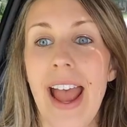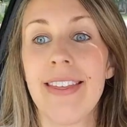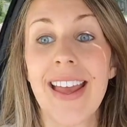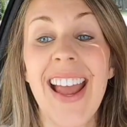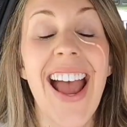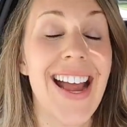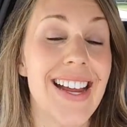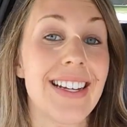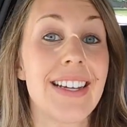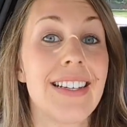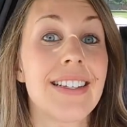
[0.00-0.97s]
And they
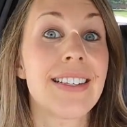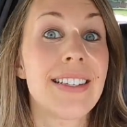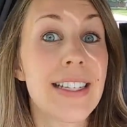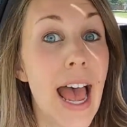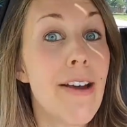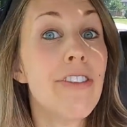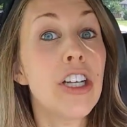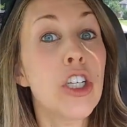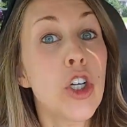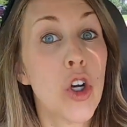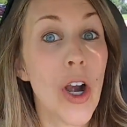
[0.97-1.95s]
had
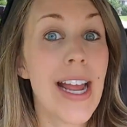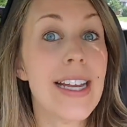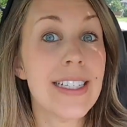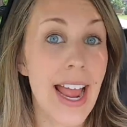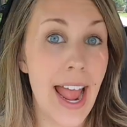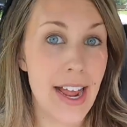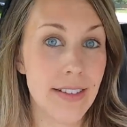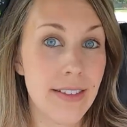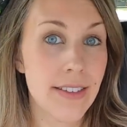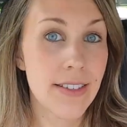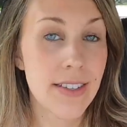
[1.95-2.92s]
seven Great
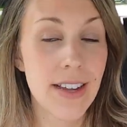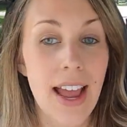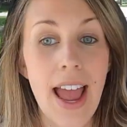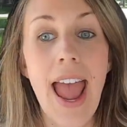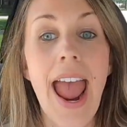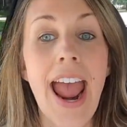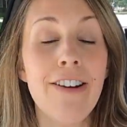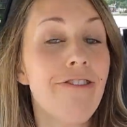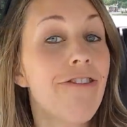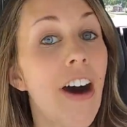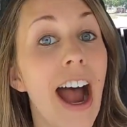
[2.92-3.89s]
Danes
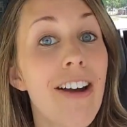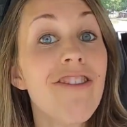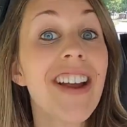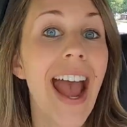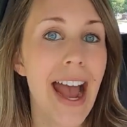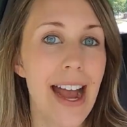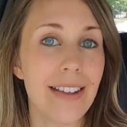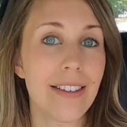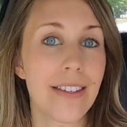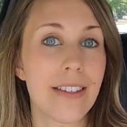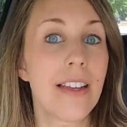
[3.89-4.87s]
and five
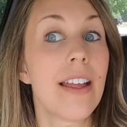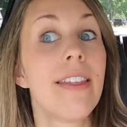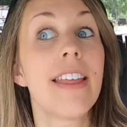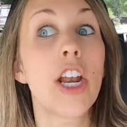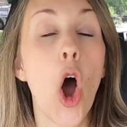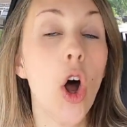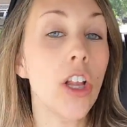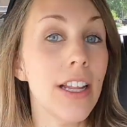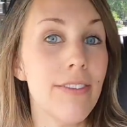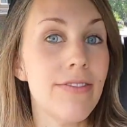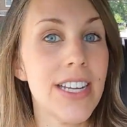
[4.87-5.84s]
cats that all
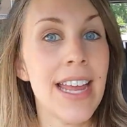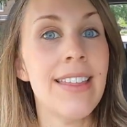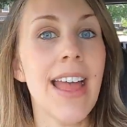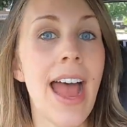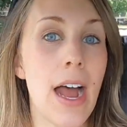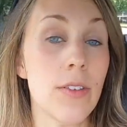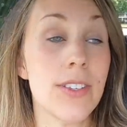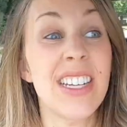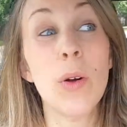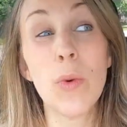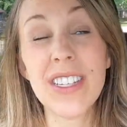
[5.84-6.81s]
lived in the house.
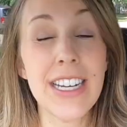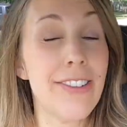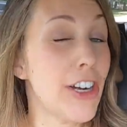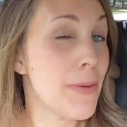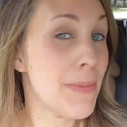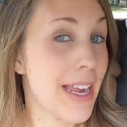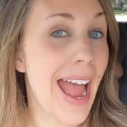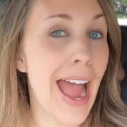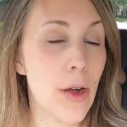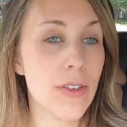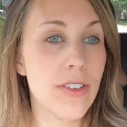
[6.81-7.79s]
And it wasn't a very big
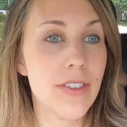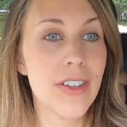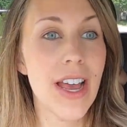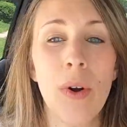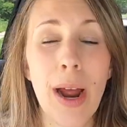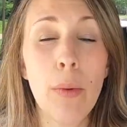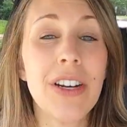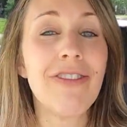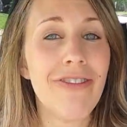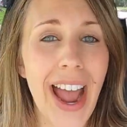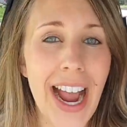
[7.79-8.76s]
house. When I
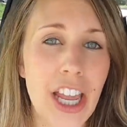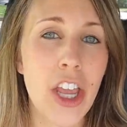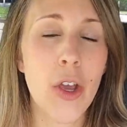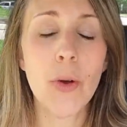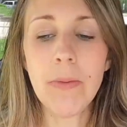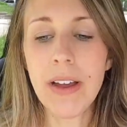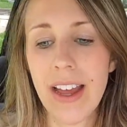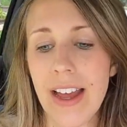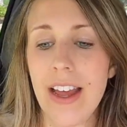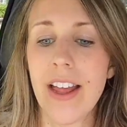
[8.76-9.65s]
would vacuum,